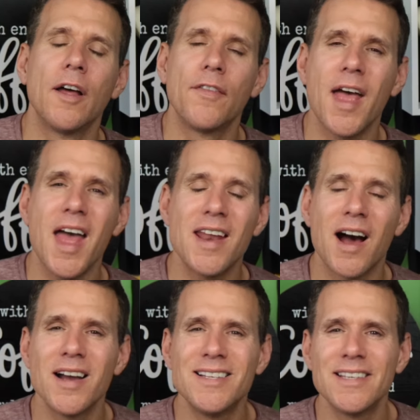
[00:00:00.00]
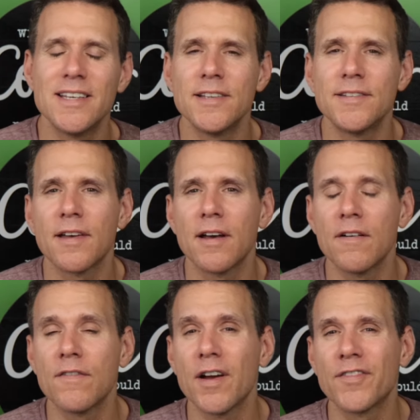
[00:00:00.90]
Then I did
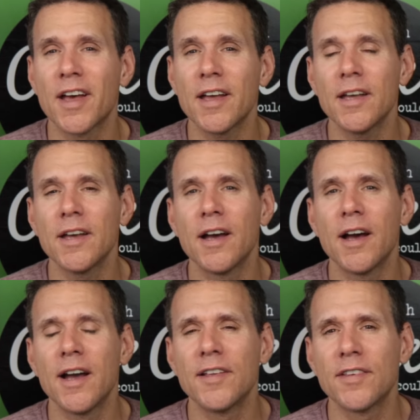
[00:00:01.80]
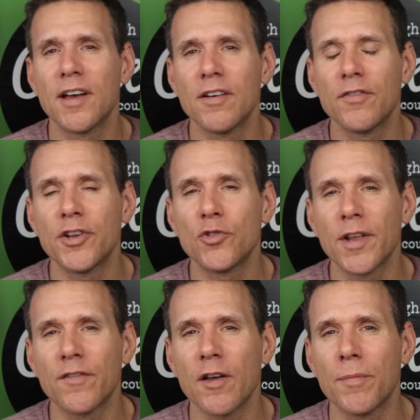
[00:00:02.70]
5k at
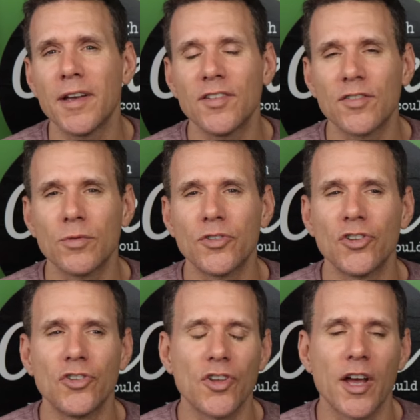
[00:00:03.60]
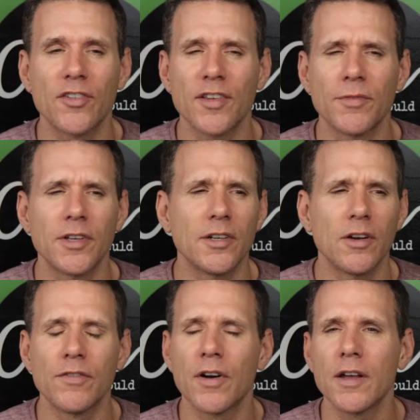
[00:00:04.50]
3:25 pace, which is
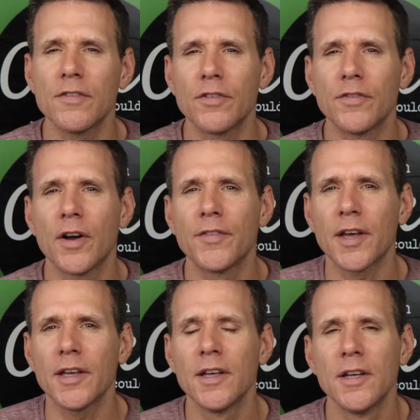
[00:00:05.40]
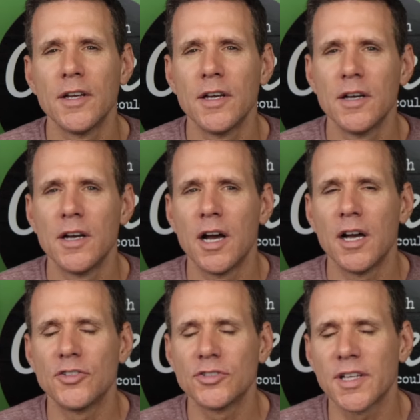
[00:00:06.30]
17:05 for 5k,
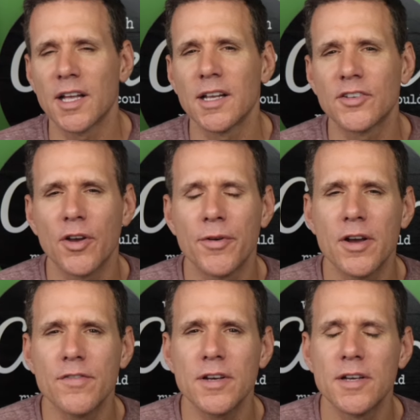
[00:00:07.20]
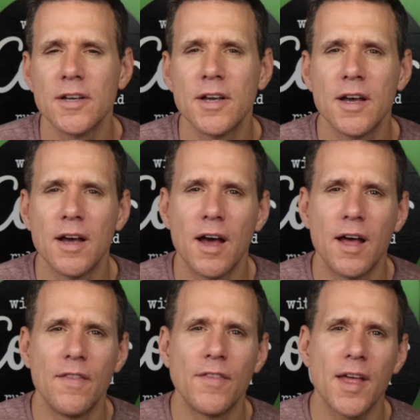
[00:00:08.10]
just to get legs going over.
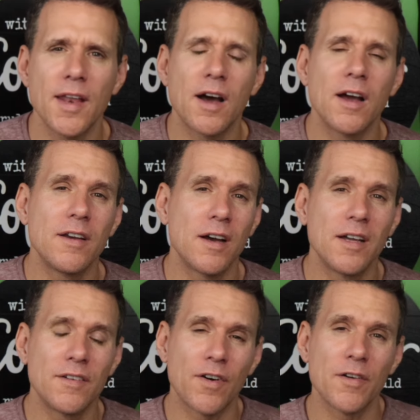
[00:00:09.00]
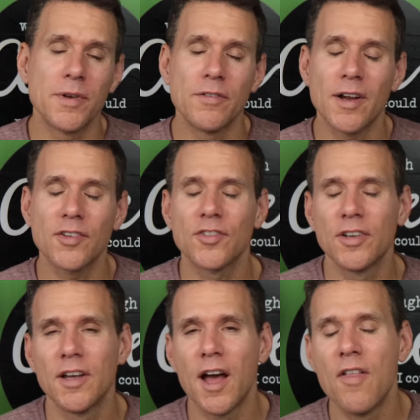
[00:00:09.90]
And then I had a 5-minute rest,
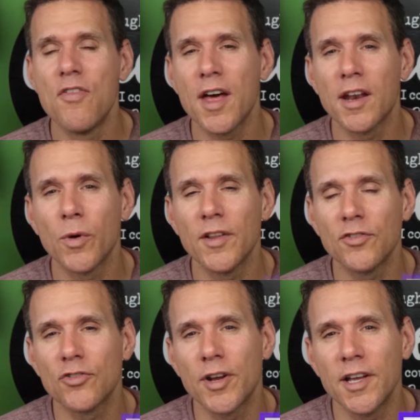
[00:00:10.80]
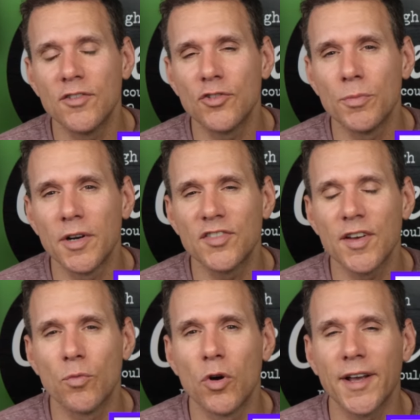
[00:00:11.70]
and then I went straight into my
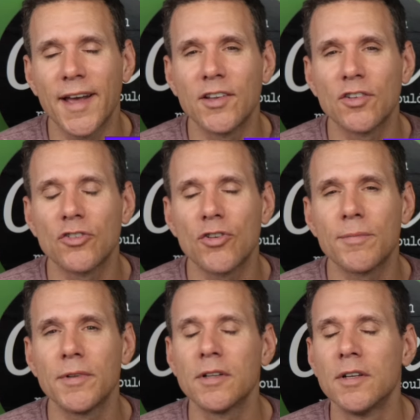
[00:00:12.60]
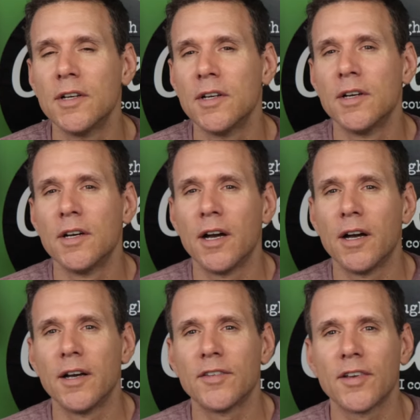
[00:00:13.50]
7.1 k's on the treadmill
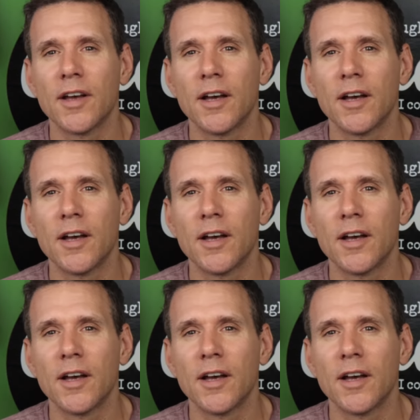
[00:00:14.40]
at